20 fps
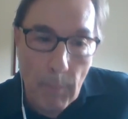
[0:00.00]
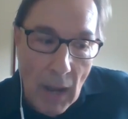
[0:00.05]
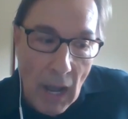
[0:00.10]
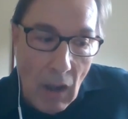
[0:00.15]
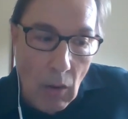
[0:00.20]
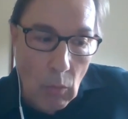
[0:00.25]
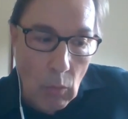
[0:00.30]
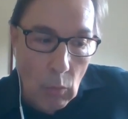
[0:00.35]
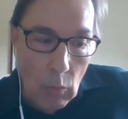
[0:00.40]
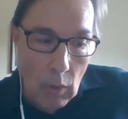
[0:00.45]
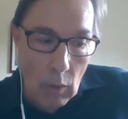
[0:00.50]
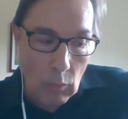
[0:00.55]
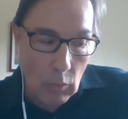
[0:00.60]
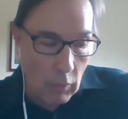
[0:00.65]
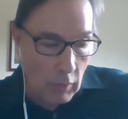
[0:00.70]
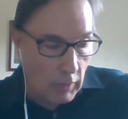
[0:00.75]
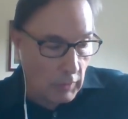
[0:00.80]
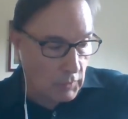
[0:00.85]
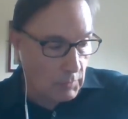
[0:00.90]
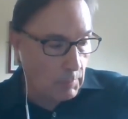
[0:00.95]

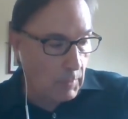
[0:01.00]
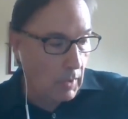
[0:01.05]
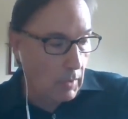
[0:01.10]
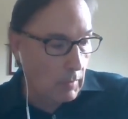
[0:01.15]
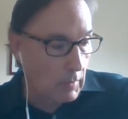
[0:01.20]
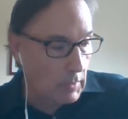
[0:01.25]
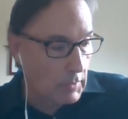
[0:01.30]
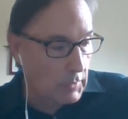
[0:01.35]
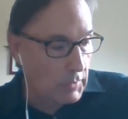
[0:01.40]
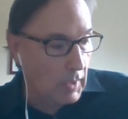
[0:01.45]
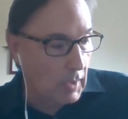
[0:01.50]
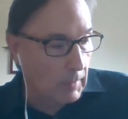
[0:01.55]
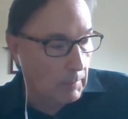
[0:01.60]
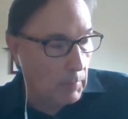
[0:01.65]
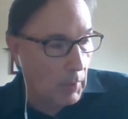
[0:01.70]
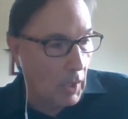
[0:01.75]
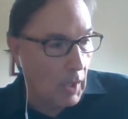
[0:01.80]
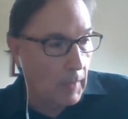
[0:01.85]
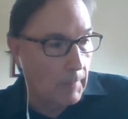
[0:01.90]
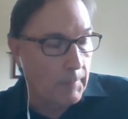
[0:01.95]
about what we're
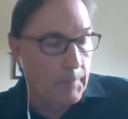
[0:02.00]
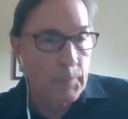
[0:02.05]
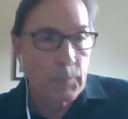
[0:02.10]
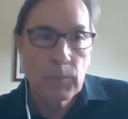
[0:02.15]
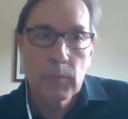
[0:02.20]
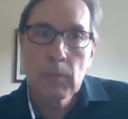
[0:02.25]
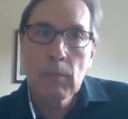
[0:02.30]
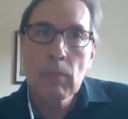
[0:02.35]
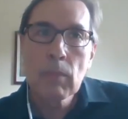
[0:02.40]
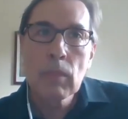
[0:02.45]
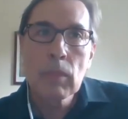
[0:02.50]
experiencing. But